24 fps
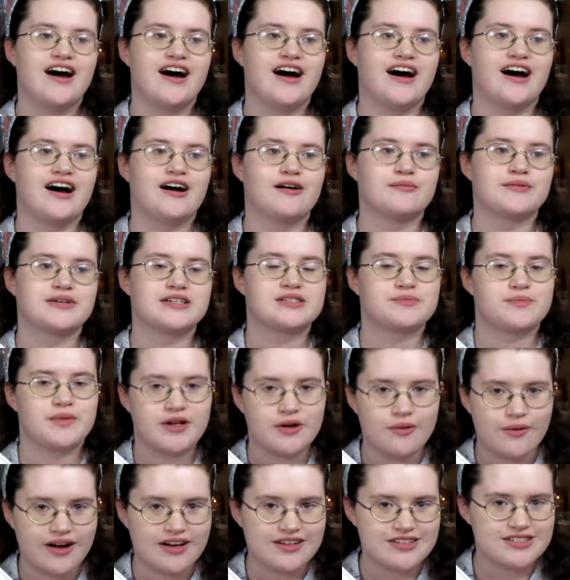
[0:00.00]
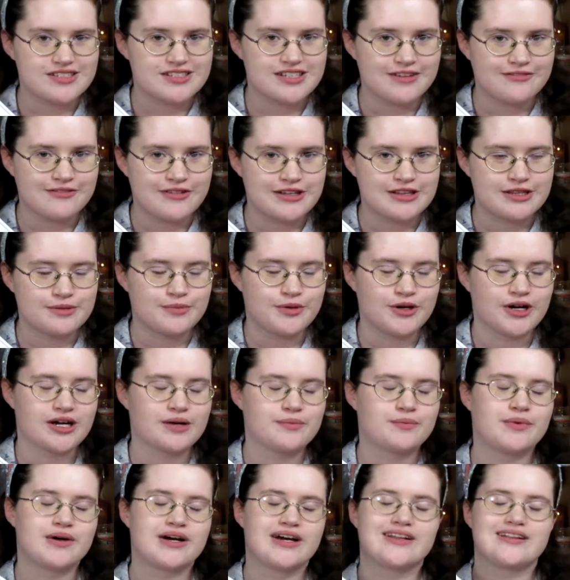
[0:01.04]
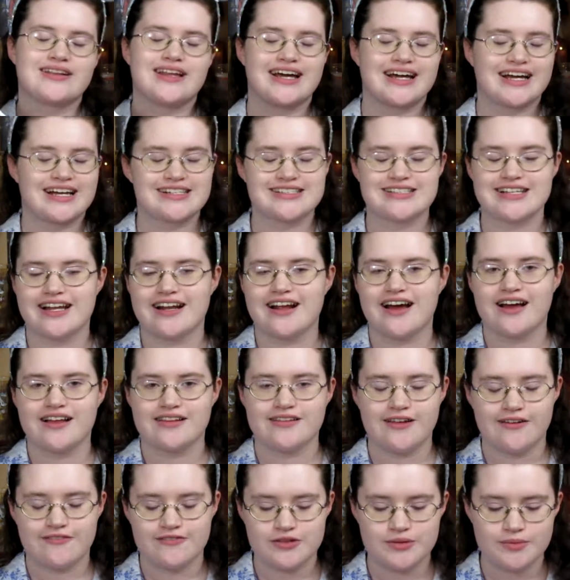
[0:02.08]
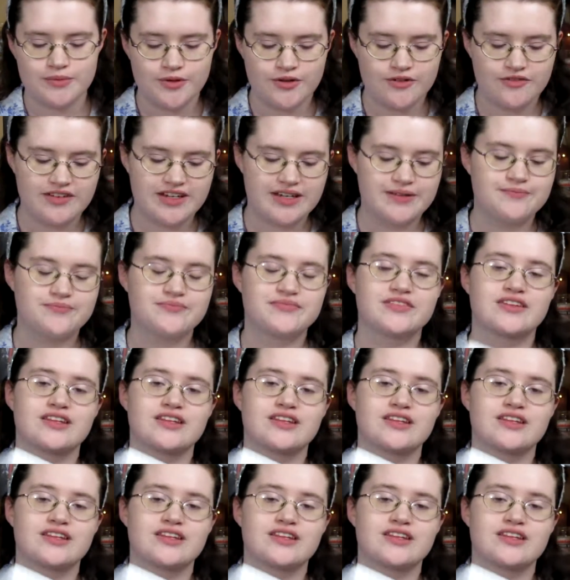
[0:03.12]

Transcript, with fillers: Um, it's been a while since I've read the book, but like I said, I love the movie.